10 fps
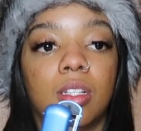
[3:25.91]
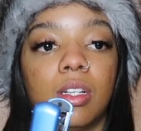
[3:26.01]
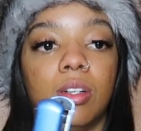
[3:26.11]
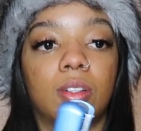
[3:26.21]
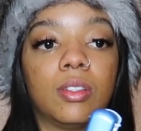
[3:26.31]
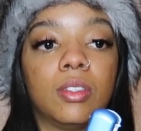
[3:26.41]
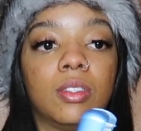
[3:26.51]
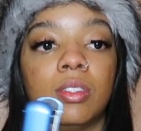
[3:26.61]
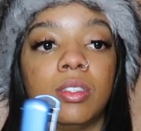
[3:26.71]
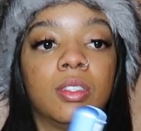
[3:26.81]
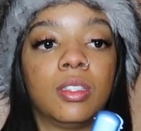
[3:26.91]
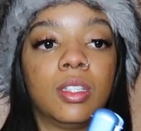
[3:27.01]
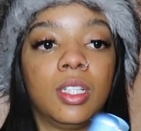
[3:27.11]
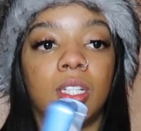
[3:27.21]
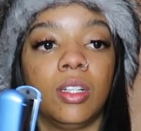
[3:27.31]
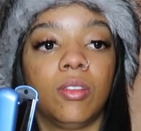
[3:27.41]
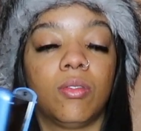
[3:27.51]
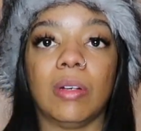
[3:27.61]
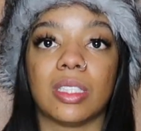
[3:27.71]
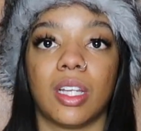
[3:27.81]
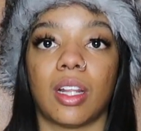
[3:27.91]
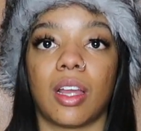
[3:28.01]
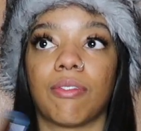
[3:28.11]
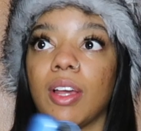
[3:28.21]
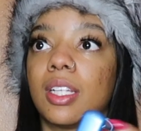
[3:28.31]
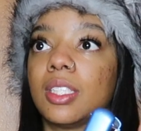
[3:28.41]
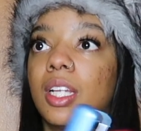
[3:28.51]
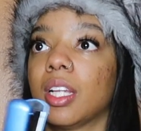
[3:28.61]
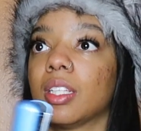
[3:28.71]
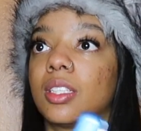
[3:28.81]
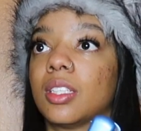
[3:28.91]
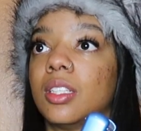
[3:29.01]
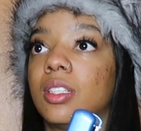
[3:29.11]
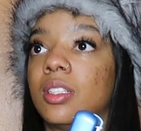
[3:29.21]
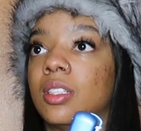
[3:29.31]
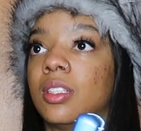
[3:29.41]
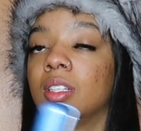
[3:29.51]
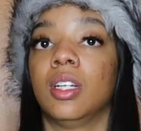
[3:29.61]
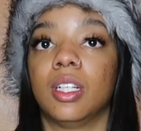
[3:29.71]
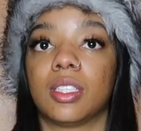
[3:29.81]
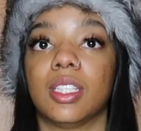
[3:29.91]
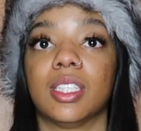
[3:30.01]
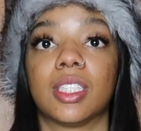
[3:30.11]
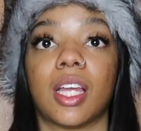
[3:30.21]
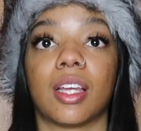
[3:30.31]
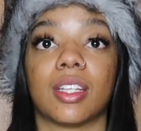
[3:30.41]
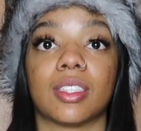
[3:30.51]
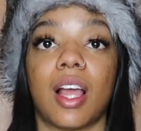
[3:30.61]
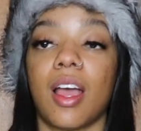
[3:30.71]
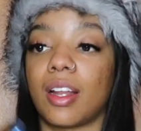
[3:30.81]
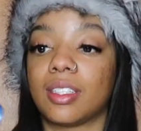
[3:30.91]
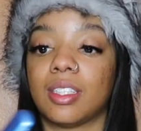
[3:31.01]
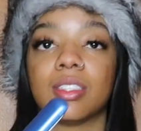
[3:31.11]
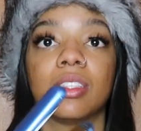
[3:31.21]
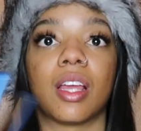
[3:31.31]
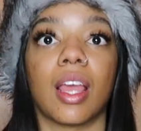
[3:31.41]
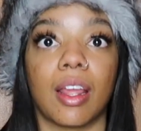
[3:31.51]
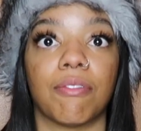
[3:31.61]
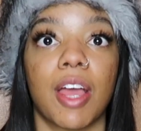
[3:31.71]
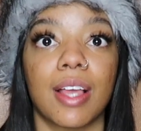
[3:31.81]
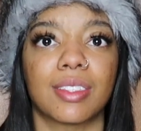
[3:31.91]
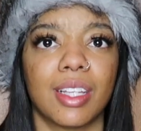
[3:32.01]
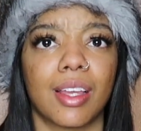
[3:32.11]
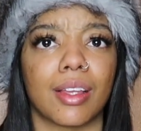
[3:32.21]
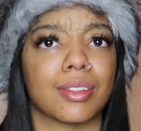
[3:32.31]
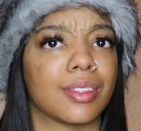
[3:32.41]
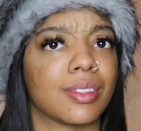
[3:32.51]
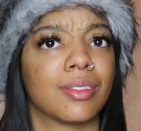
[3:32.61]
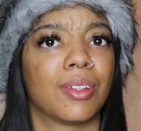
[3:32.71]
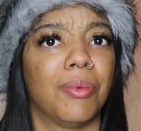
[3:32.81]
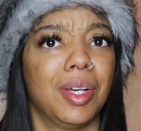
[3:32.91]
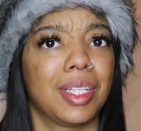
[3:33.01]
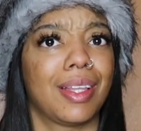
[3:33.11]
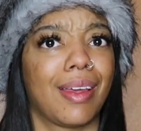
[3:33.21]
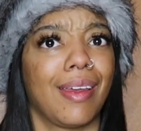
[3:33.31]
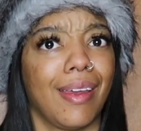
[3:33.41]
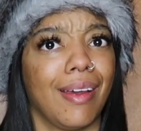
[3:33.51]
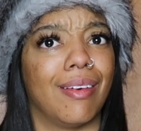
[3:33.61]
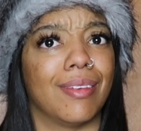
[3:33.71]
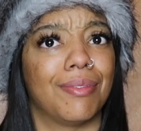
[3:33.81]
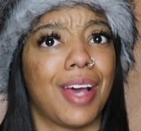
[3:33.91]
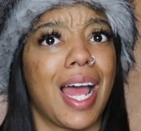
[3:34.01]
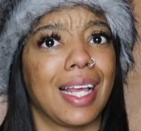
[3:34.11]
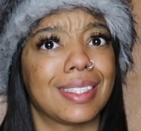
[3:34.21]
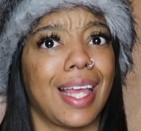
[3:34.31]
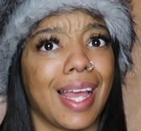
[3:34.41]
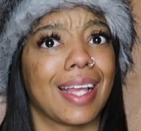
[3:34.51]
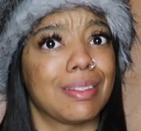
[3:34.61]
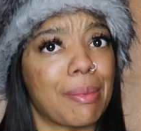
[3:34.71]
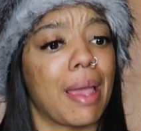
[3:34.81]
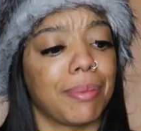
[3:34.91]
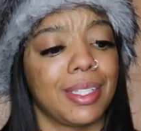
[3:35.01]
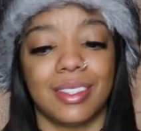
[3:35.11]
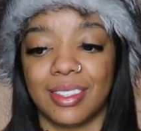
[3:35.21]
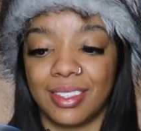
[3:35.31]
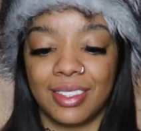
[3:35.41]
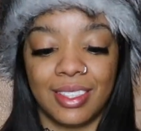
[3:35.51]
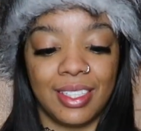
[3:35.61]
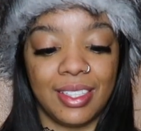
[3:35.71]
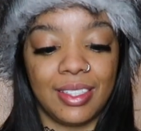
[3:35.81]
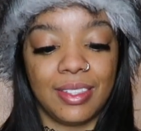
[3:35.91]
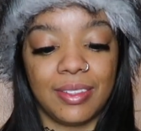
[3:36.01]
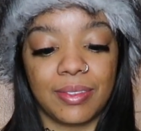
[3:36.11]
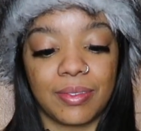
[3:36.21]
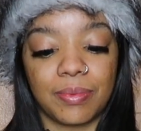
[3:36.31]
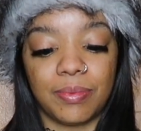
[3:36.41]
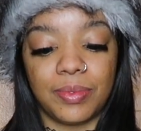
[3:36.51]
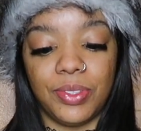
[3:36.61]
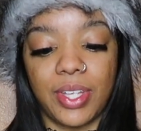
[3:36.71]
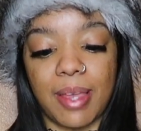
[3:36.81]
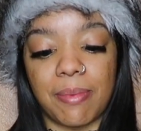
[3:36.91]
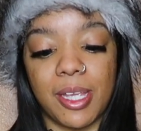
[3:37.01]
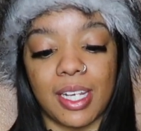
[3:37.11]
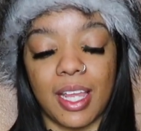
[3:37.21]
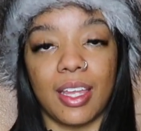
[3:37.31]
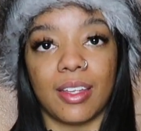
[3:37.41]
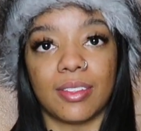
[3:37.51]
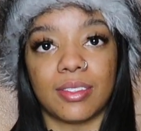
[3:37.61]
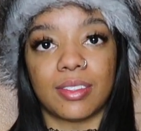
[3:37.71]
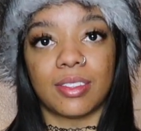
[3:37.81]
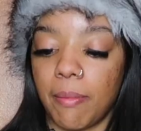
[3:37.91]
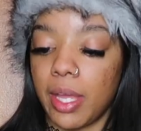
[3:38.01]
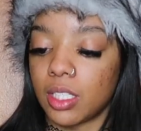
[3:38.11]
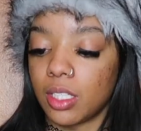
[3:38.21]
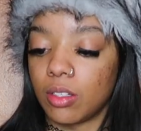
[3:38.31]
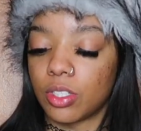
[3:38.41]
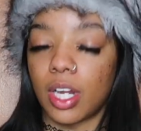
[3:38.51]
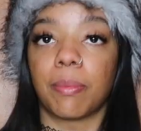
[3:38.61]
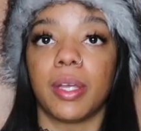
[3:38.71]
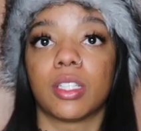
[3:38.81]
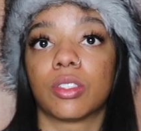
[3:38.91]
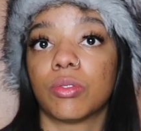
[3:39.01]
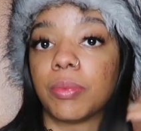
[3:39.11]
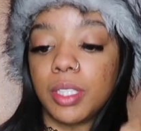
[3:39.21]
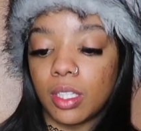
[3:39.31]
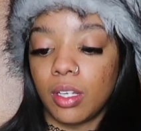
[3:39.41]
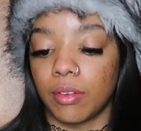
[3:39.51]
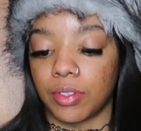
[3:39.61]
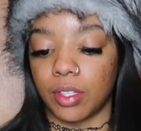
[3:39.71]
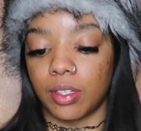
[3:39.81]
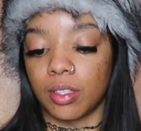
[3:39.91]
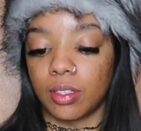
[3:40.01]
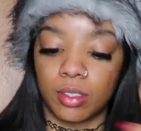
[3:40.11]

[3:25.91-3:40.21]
Oh, what was that, like 5 seconds? This thing is hot in 5 seconds. What the hell? 5 seconds, baby. You can't beat that. I'm actually gonna try to pass through a piece of hair for y'all.